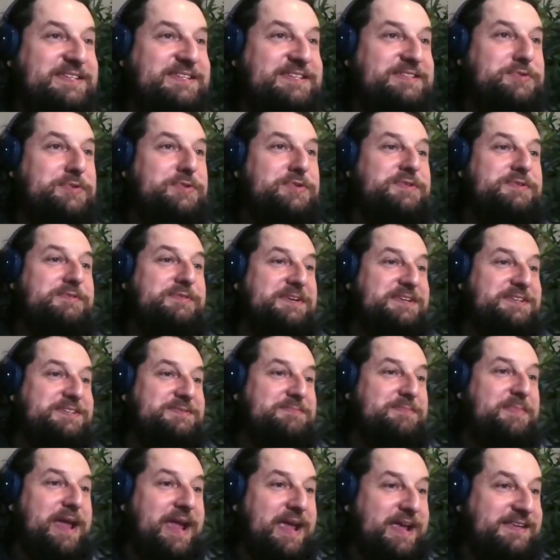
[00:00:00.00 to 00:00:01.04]
sort of
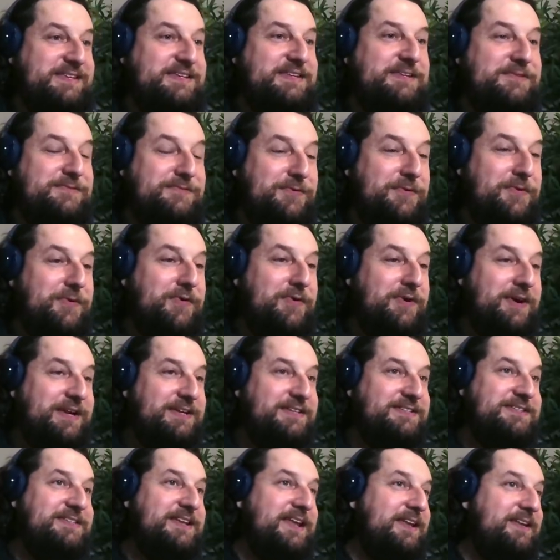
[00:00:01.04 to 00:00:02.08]
expected for
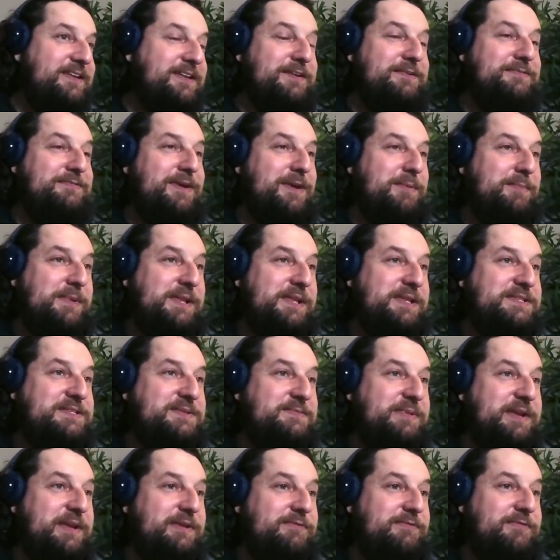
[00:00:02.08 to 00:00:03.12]
extended family to
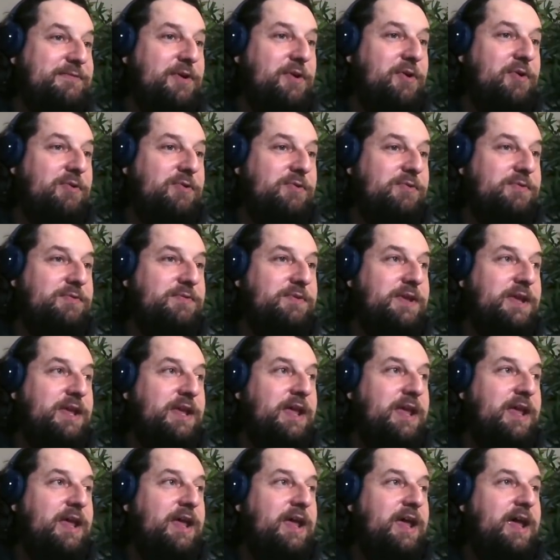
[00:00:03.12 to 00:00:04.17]
be involved yes.
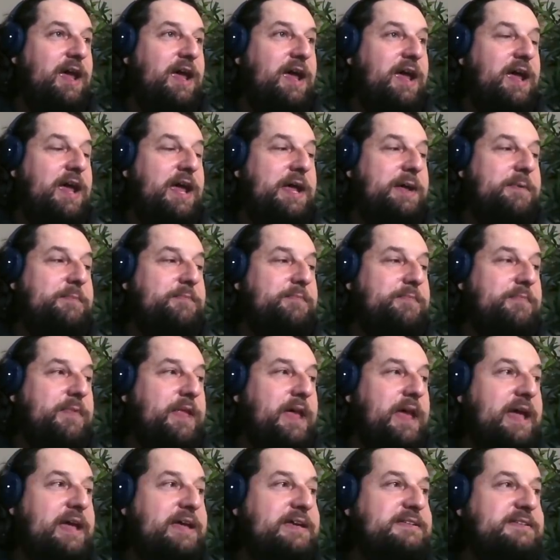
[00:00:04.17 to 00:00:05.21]
um,
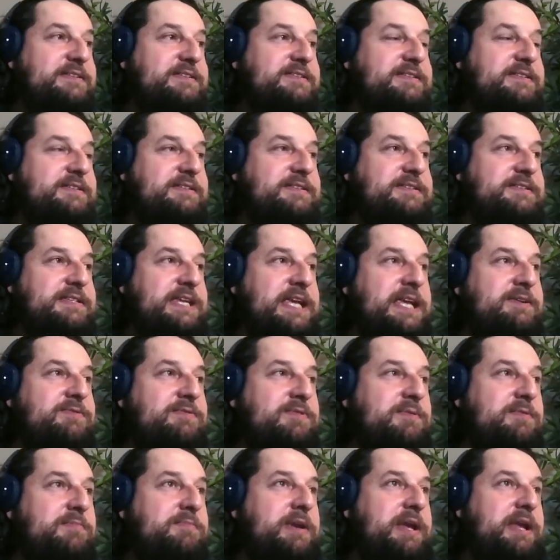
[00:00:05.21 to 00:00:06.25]
has Stephen
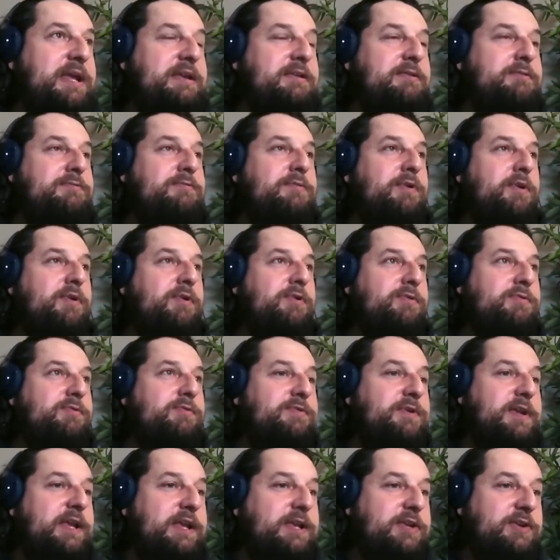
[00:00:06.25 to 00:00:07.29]
been
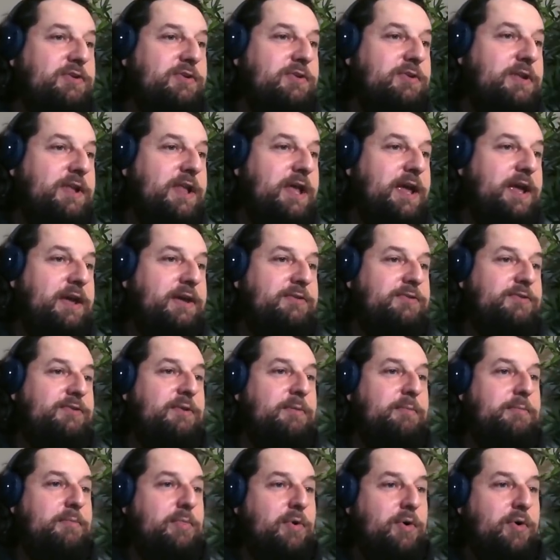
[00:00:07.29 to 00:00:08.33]
involved in your life
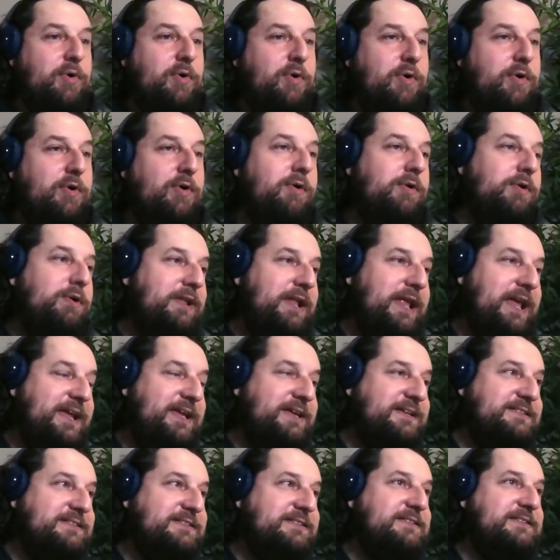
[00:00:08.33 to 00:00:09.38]
more or
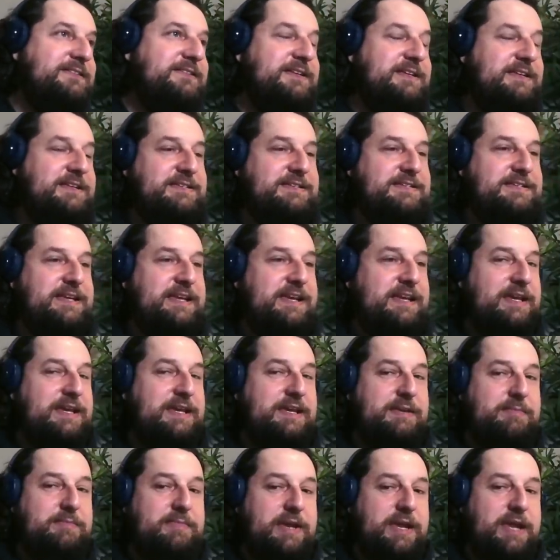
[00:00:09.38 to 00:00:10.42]
less since
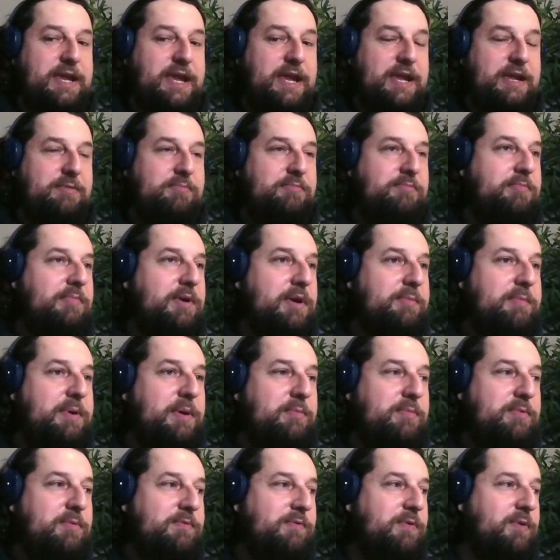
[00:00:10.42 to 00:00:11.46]
he became a
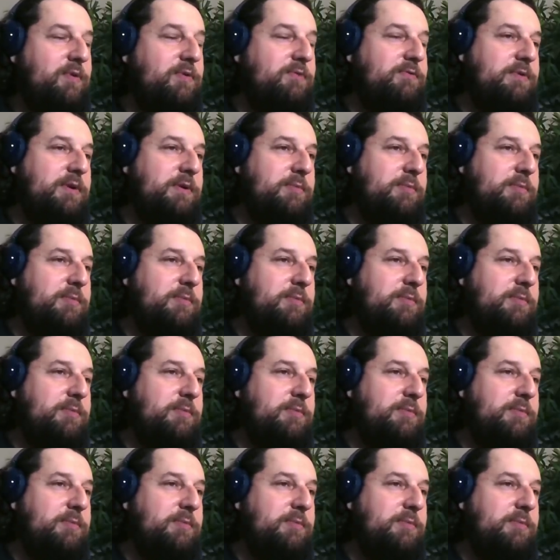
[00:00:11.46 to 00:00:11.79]
member of the governing